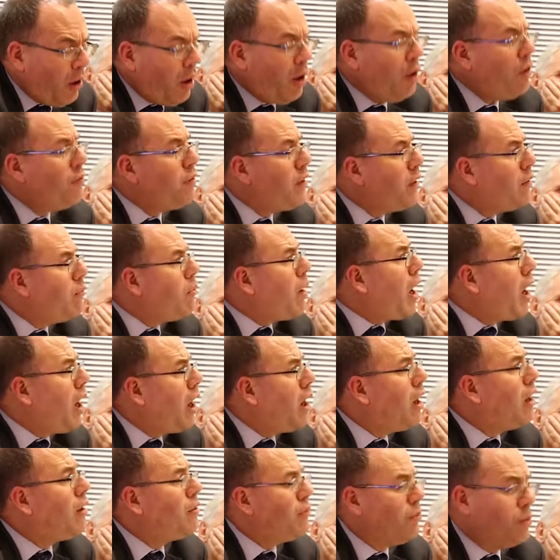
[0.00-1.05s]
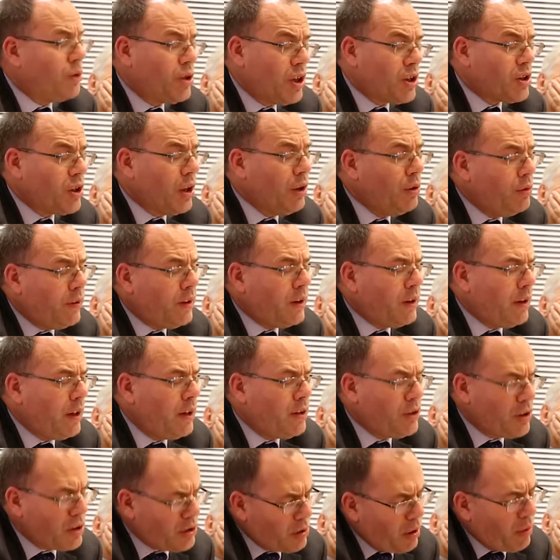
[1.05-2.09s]
Over half, or just
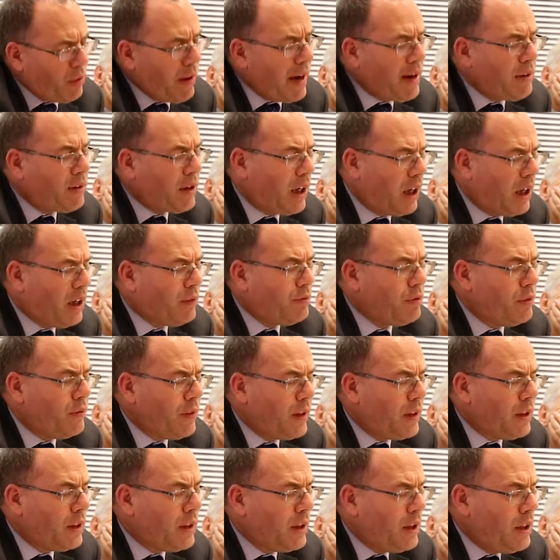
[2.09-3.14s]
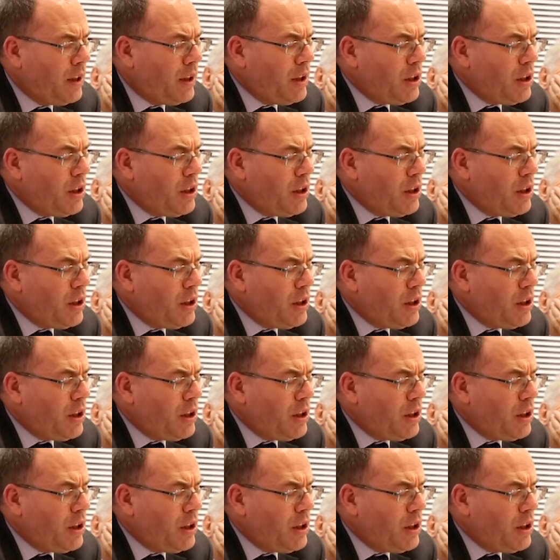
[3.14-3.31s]
around half of our